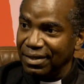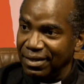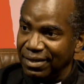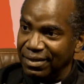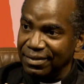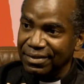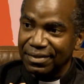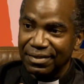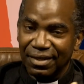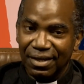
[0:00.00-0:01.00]

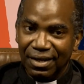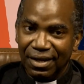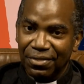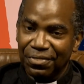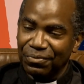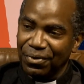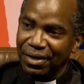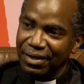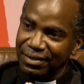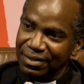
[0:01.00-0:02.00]
as a
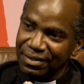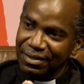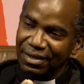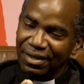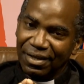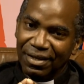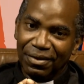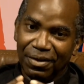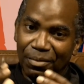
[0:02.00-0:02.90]
threat, a